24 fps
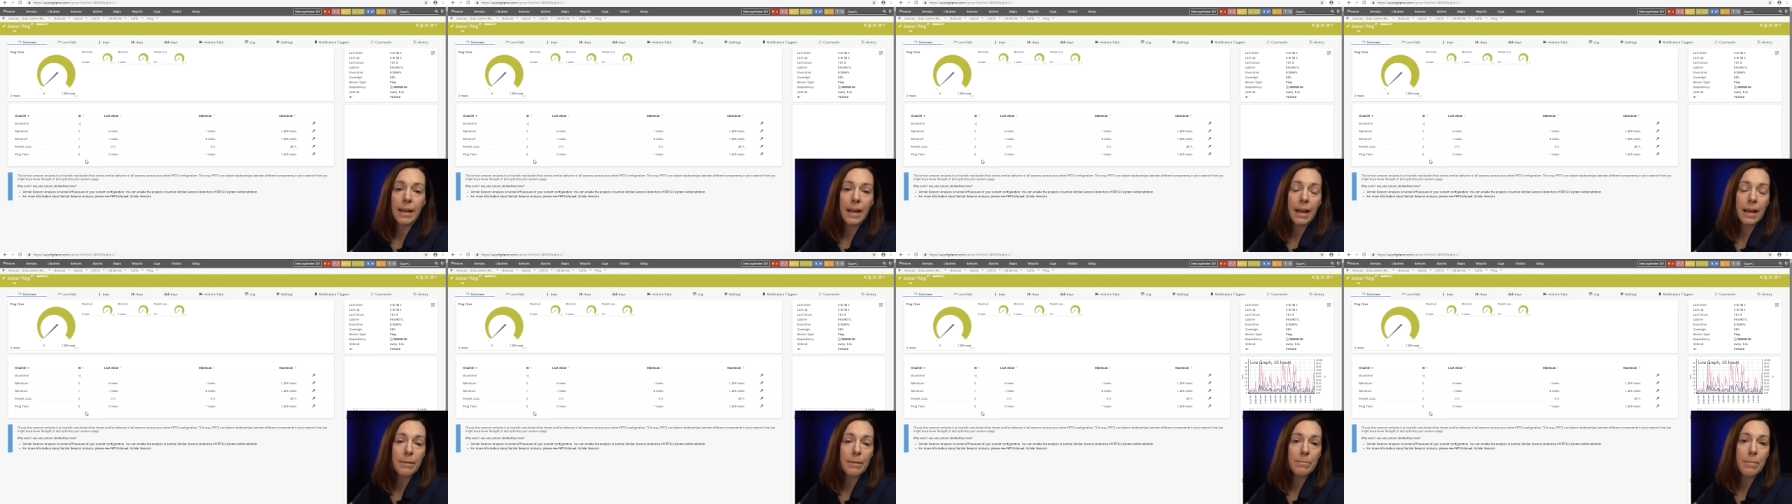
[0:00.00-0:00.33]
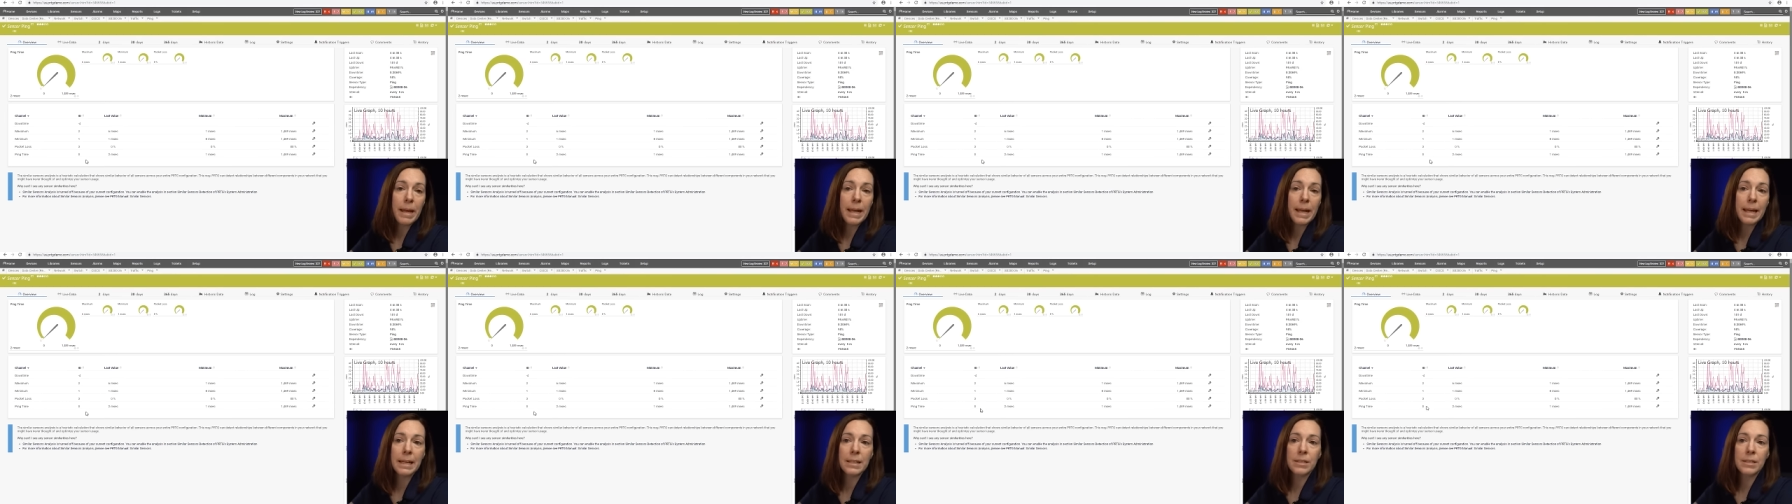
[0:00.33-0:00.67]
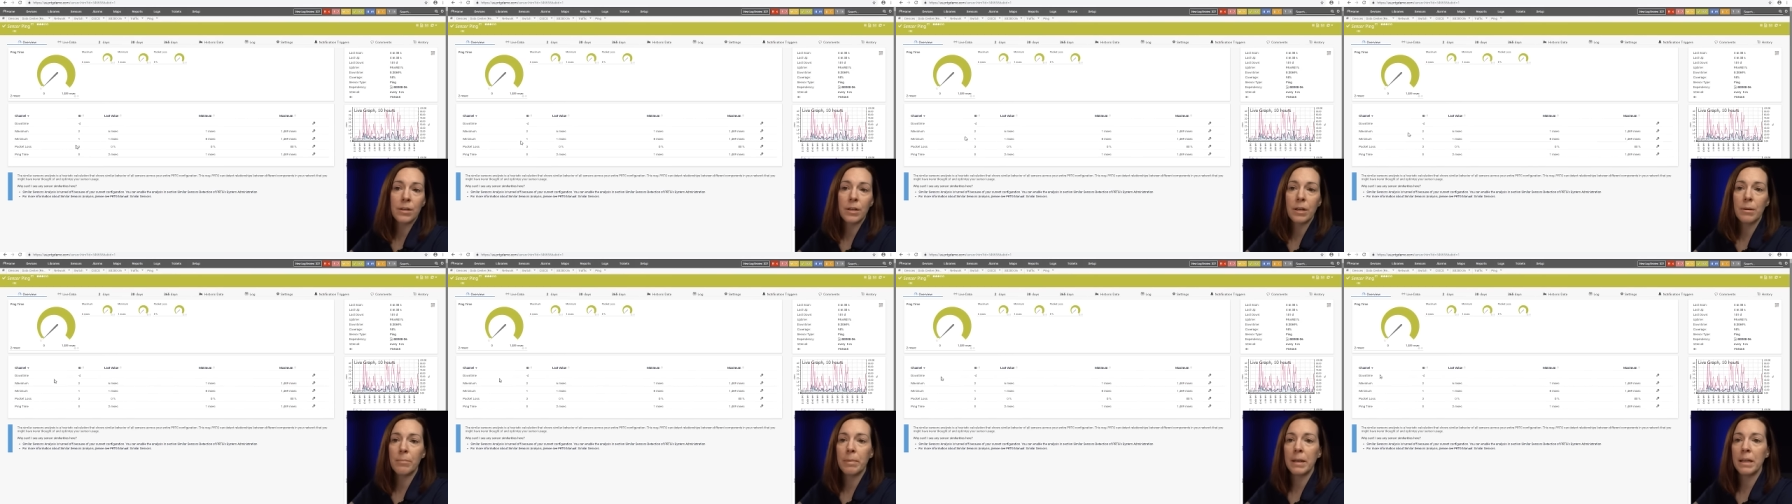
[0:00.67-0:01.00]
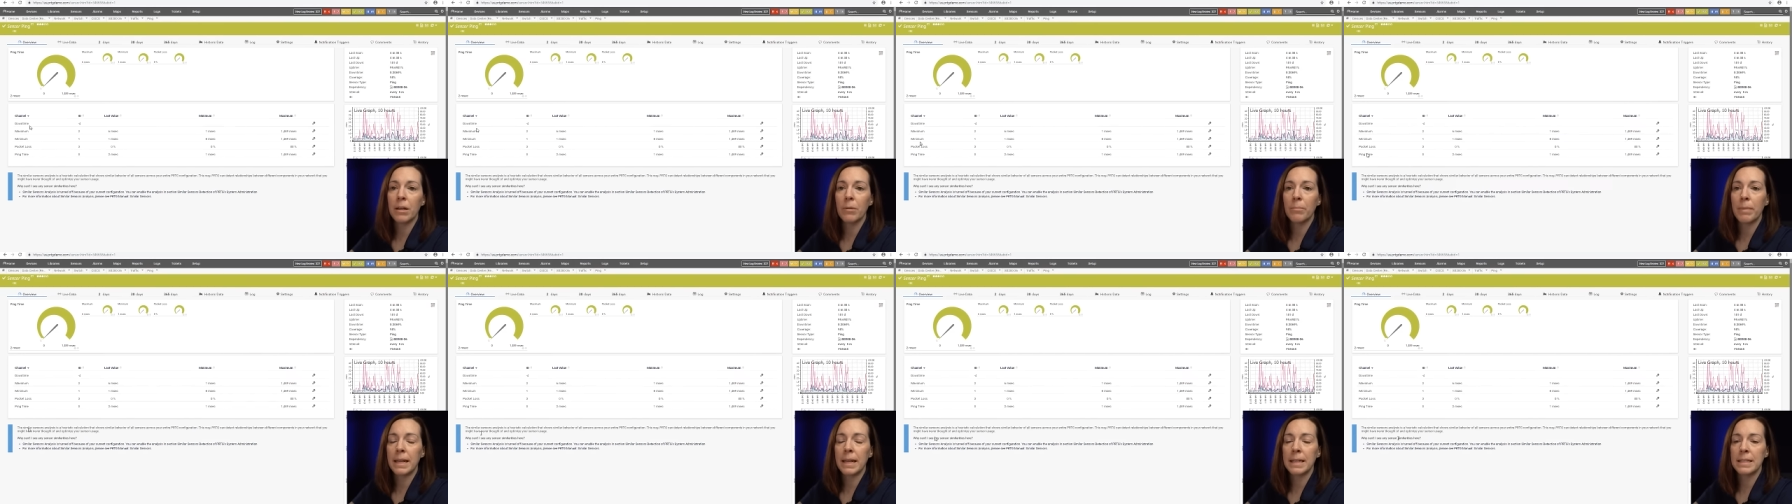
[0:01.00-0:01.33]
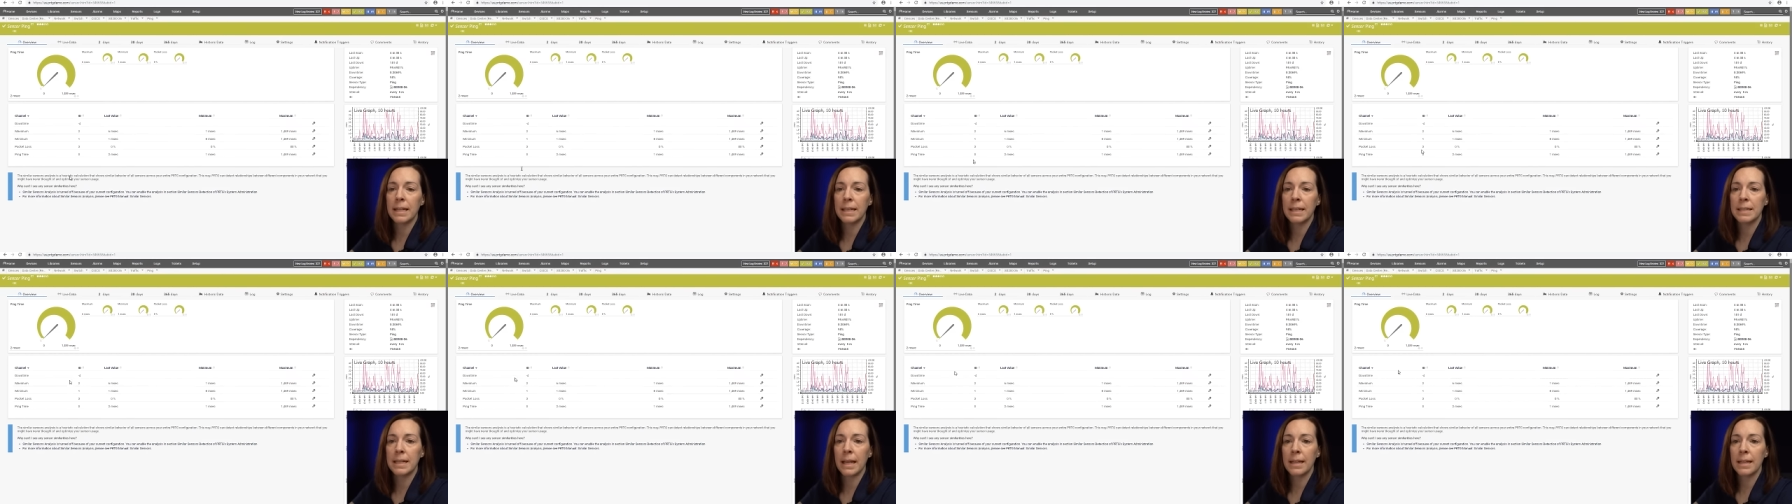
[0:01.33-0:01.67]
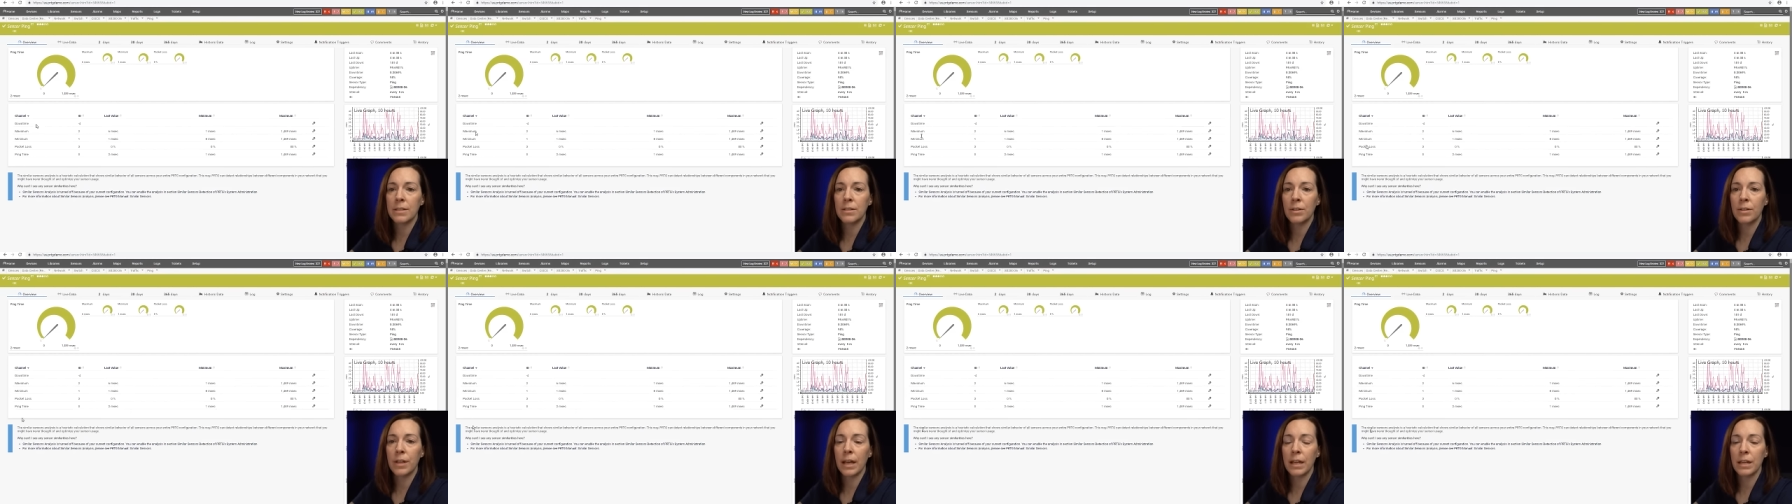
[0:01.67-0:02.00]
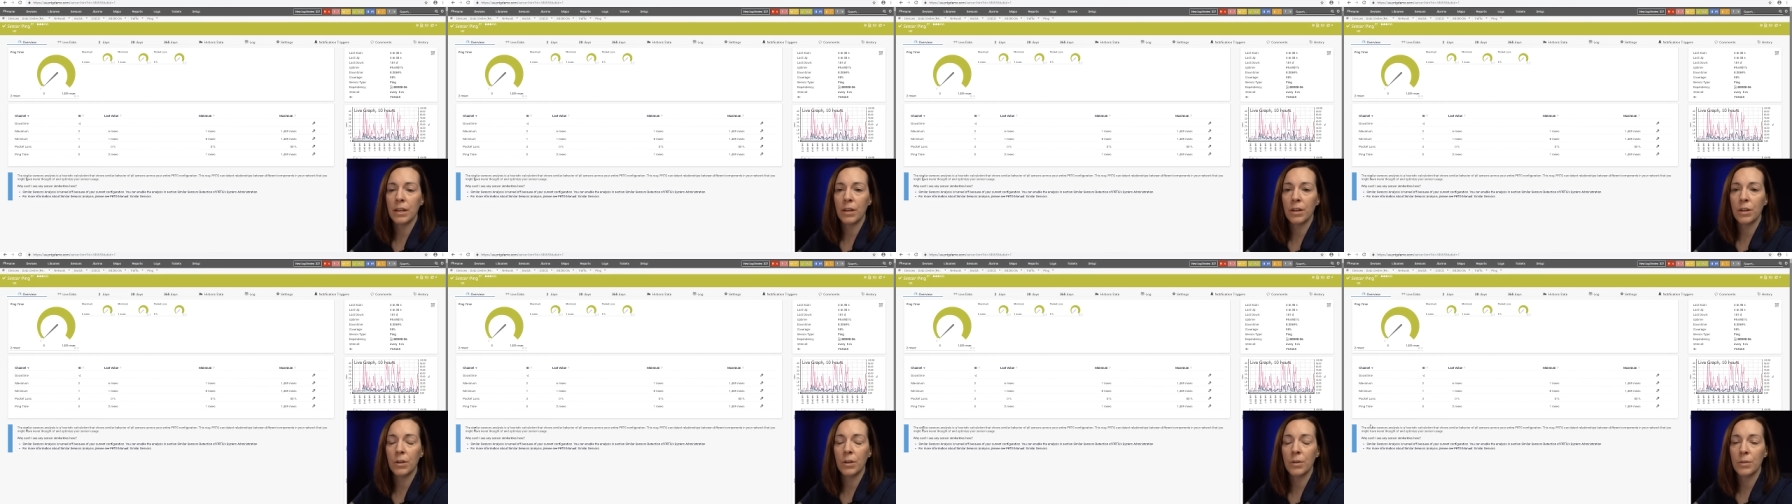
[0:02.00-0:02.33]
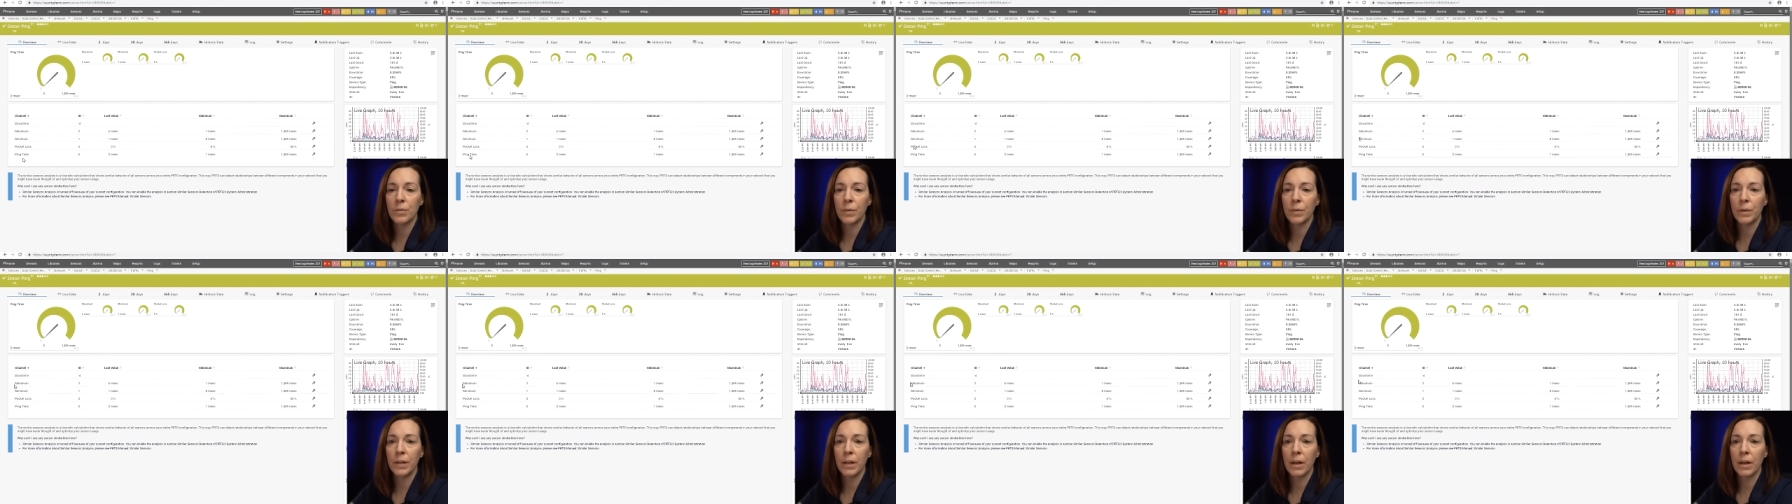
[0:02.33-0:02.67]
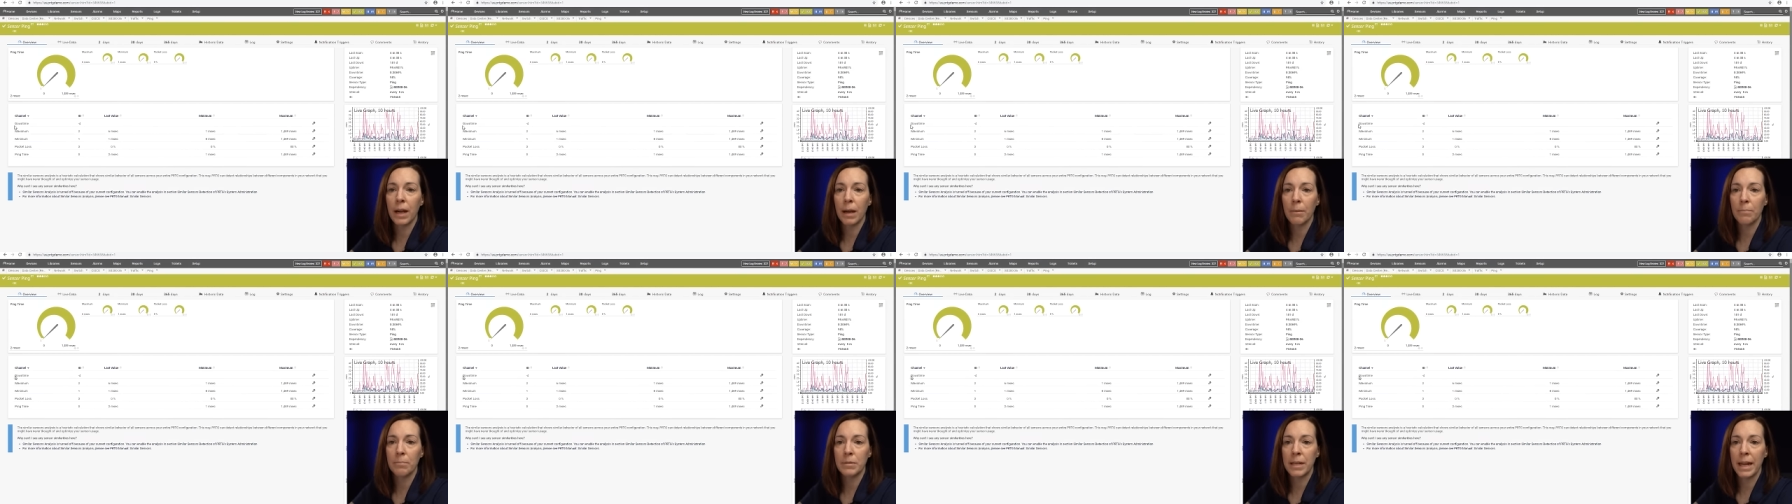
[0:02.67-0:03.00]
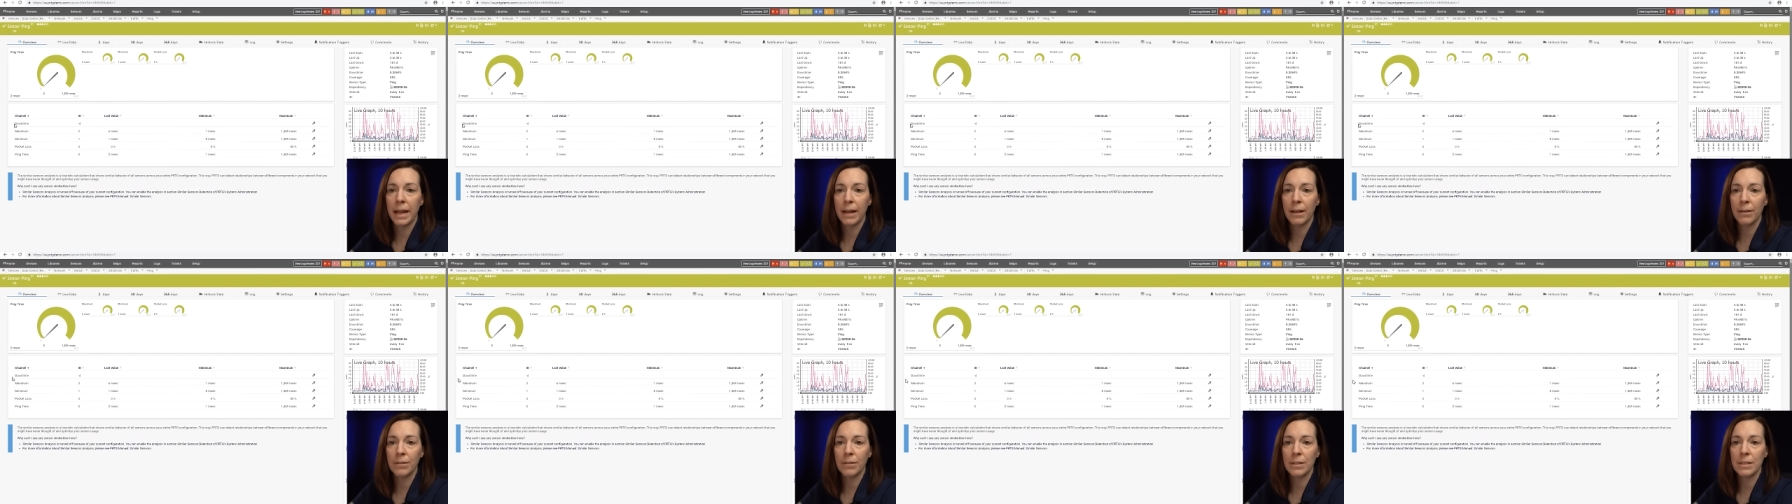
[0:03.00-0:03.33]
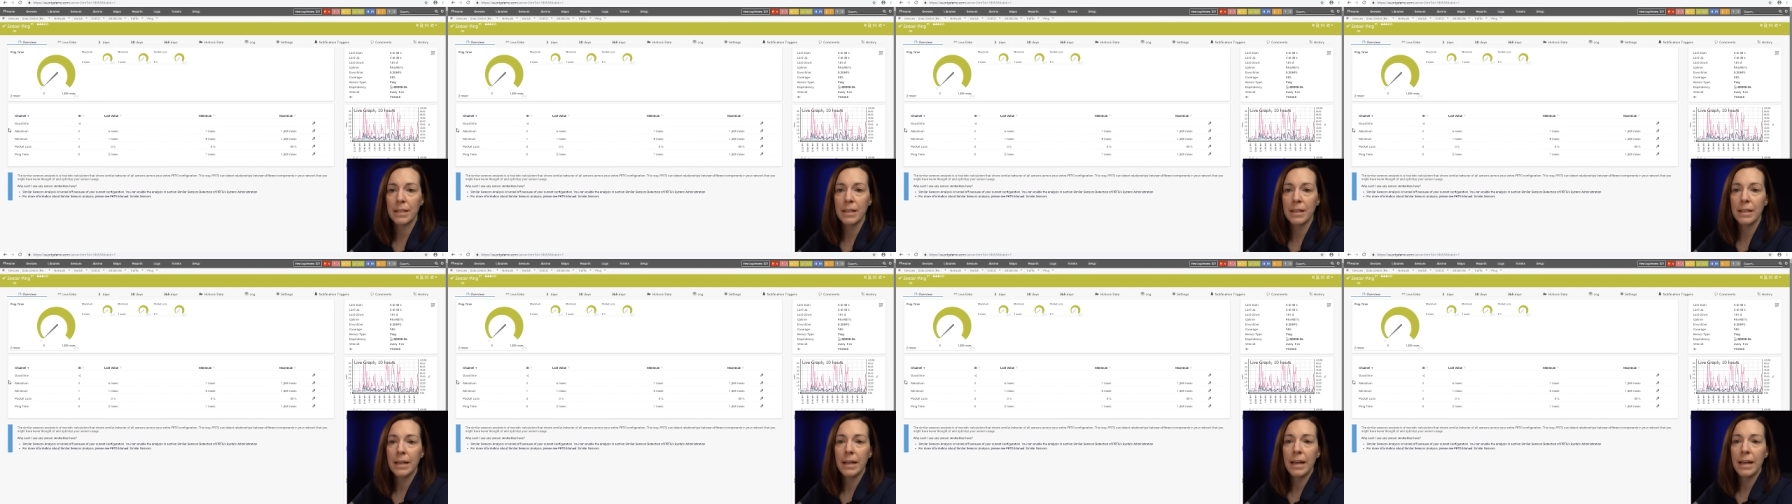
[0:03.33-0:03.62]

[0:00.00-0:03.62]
And ping is going to be your basic sensor that you use for your up downs.